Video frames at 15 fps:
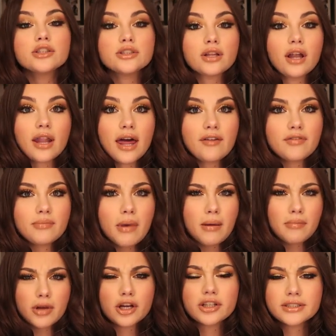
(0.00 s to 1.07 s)
so the light from my
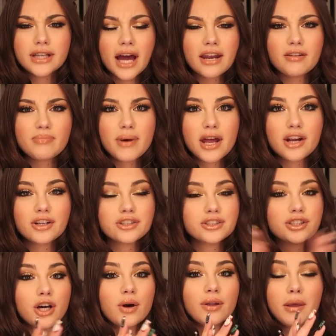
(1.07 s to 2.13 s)
mirror is kind of better,
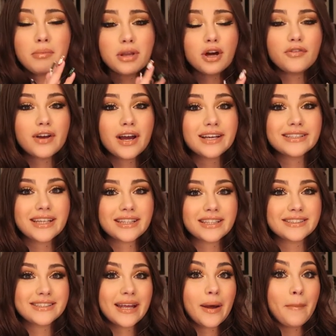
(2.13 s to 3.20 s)
so let me know if you guys like
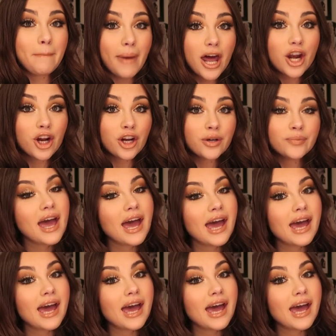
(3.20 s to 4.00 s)
this setup better.